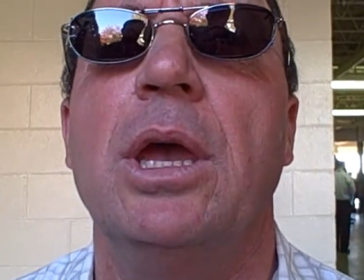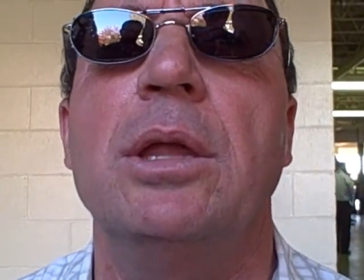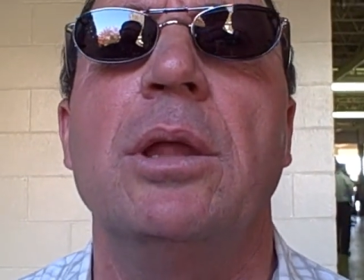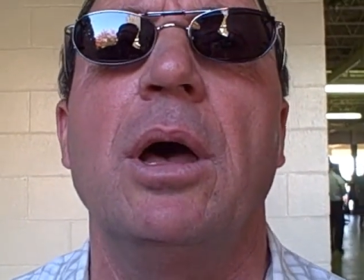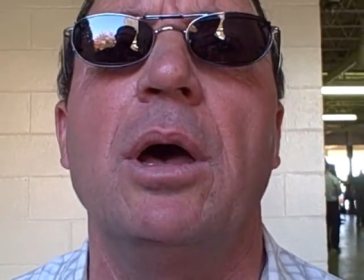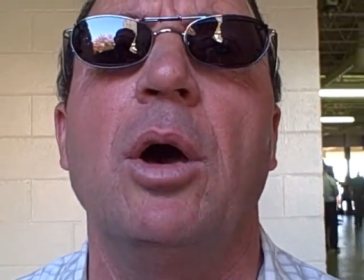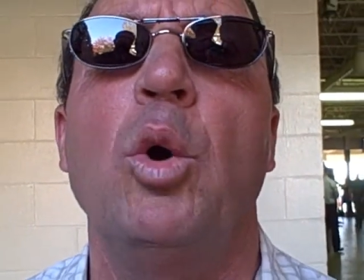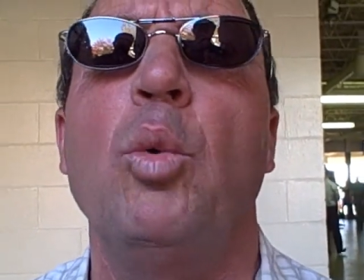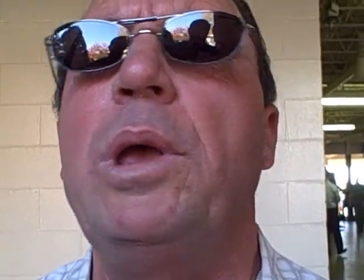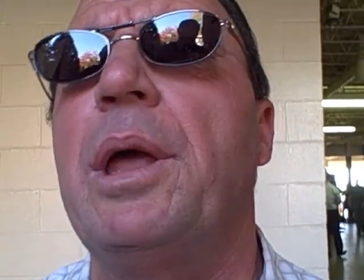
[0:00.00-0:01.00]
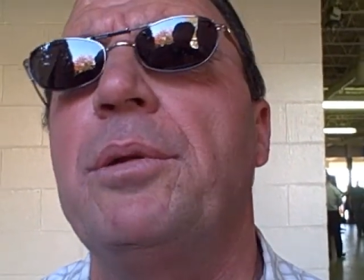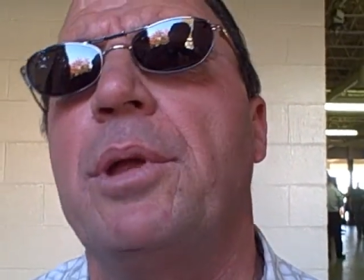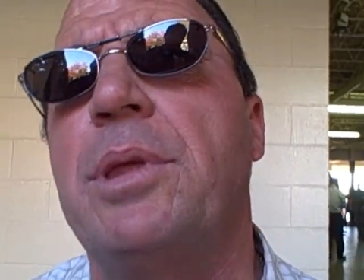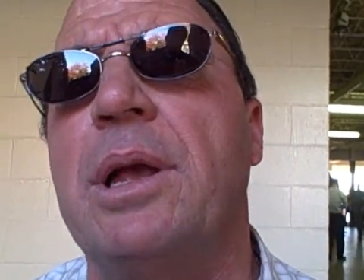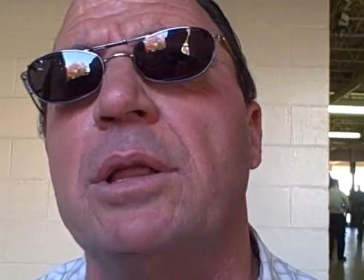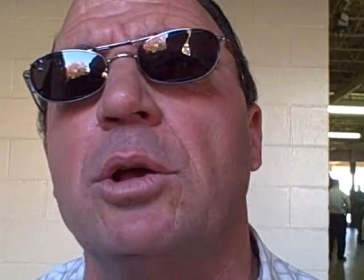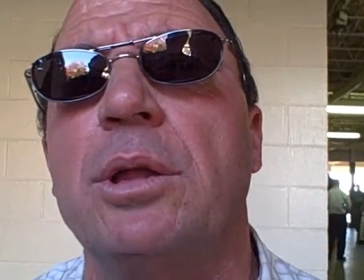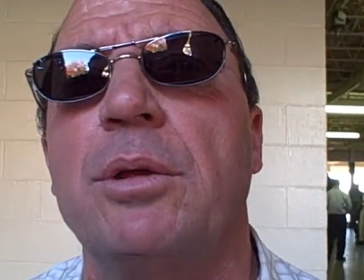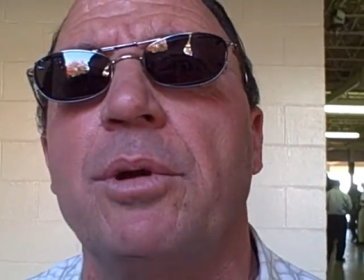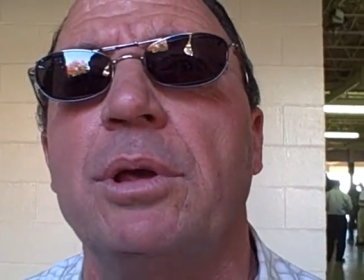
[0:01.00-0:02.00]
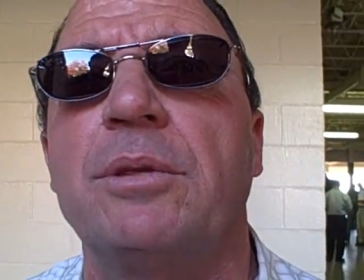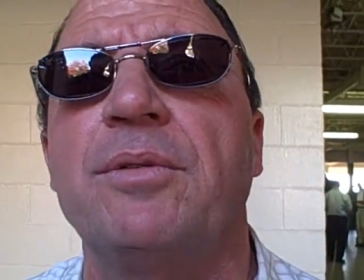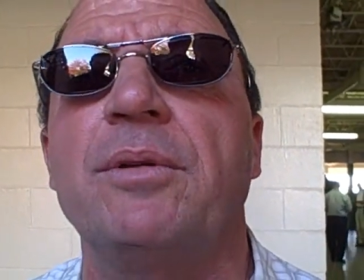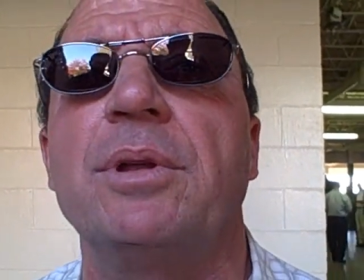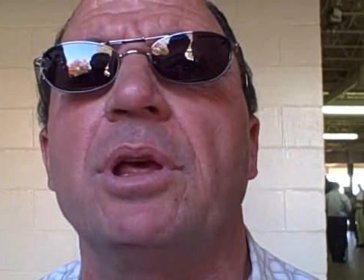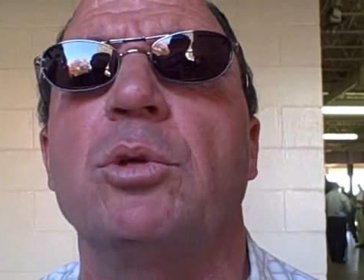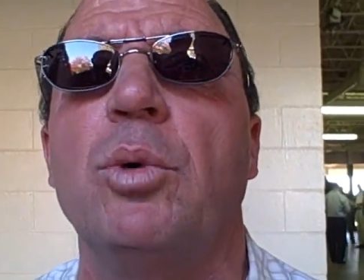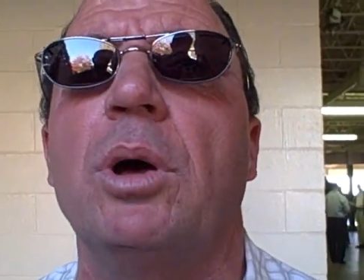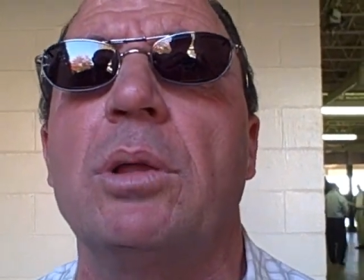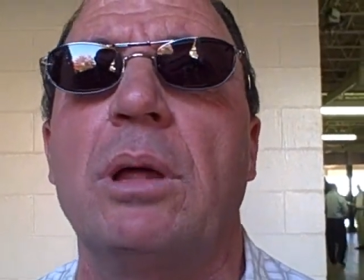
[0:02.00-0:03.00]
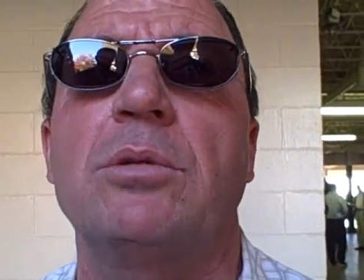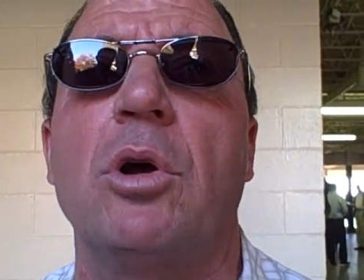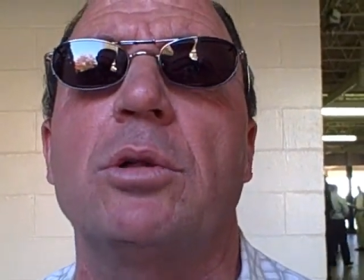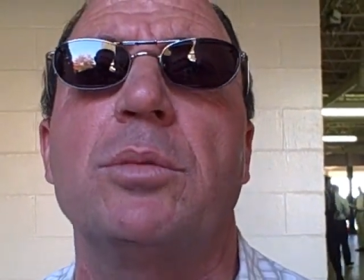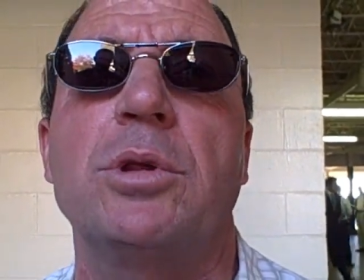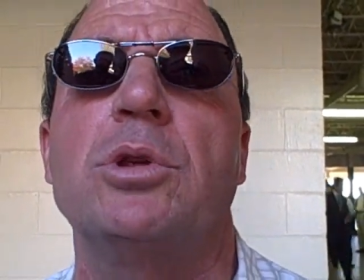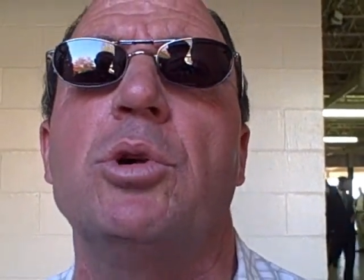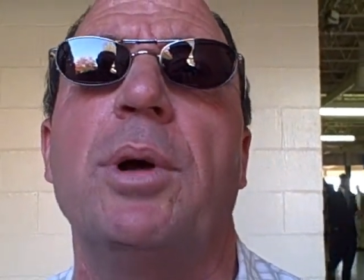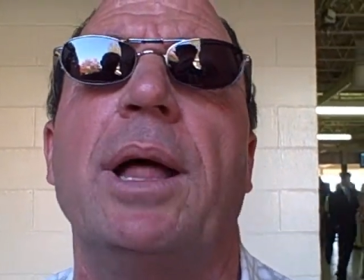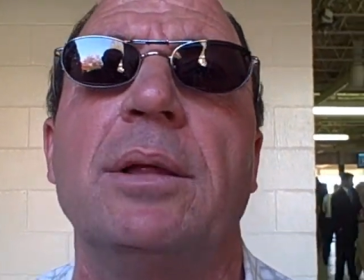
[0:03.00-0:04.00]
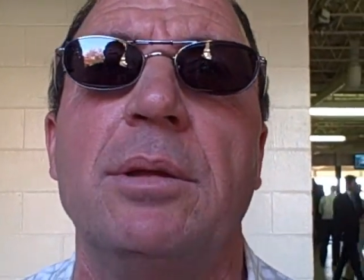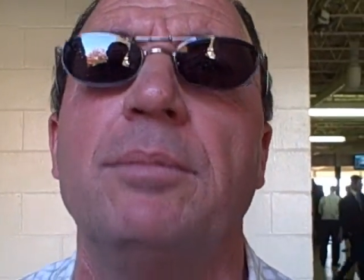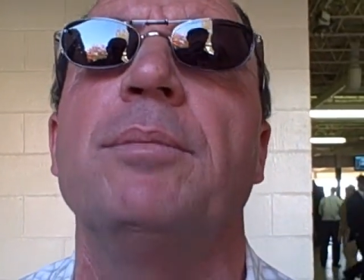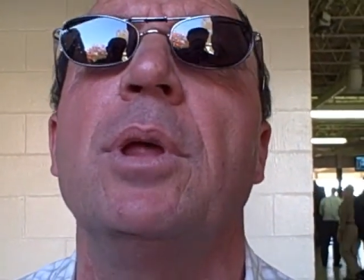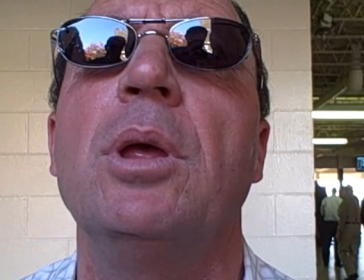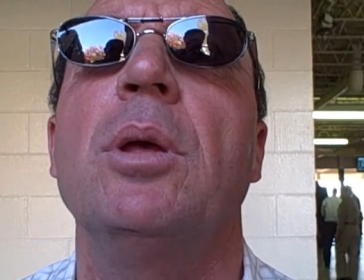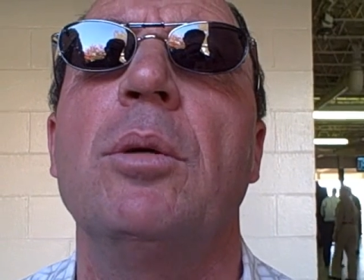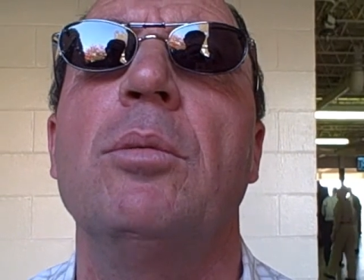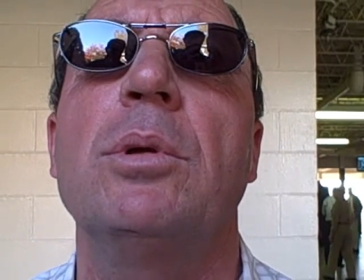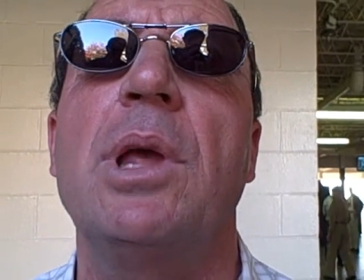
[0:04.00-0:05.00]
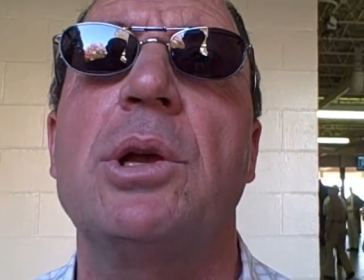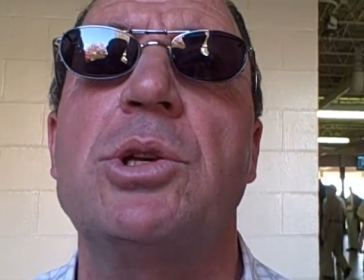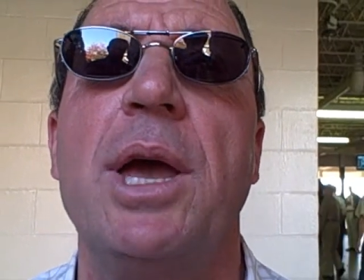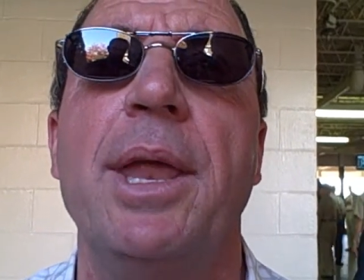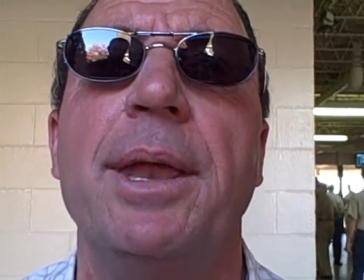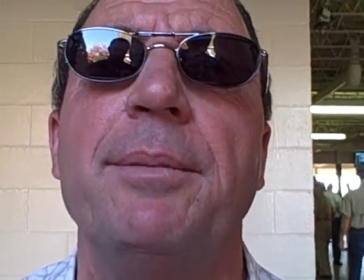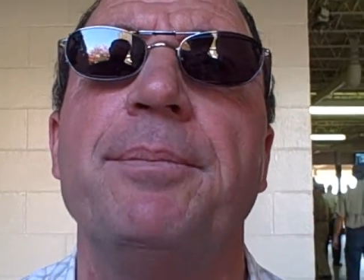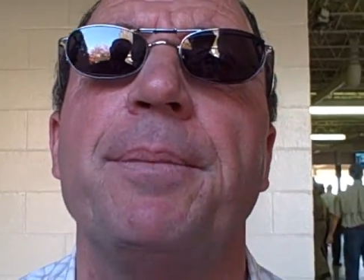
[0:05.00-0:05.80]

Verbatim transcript: And uh, we entered to take a look at the race. If everything's well, I'll talk to Mr. Joe Allen take a shot at it.